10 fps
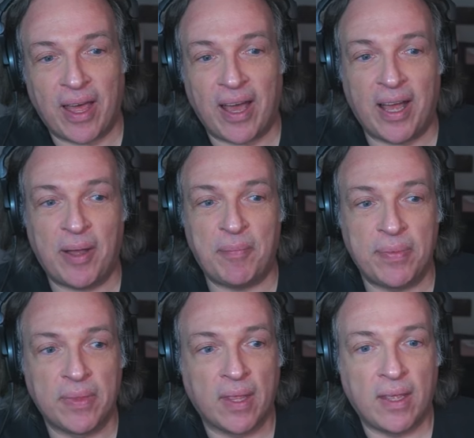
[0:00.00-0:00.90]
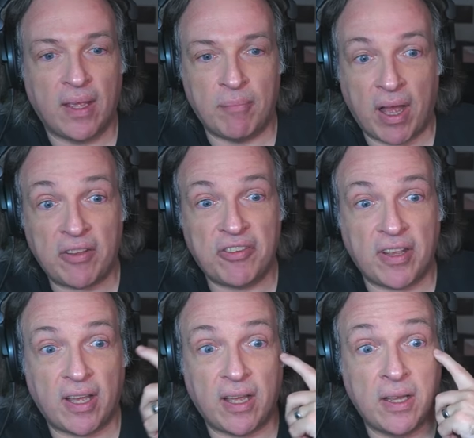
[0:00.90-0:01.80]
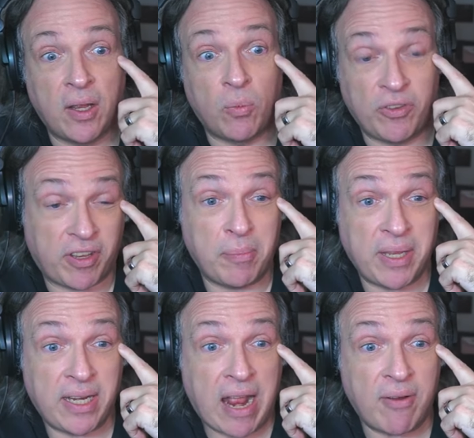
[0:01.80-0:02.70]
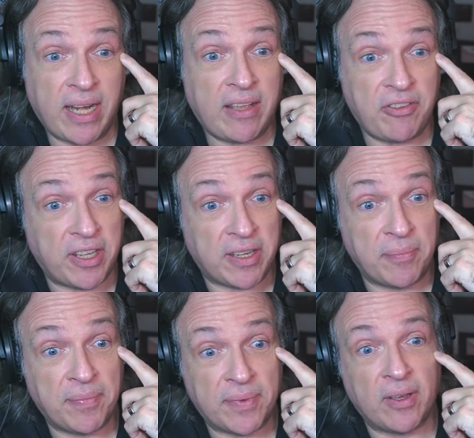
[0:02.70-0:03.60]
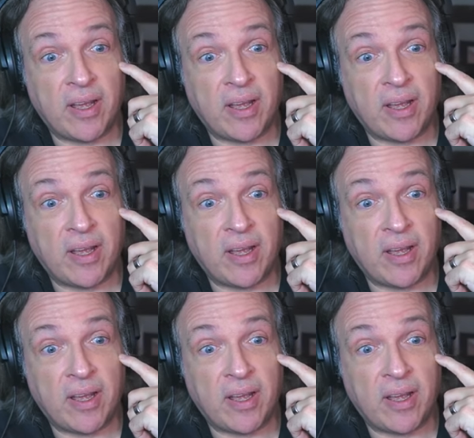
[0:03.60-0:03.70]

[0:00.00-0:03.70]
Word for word: um, master was going to be Larry, Larry Lessig, Lessig.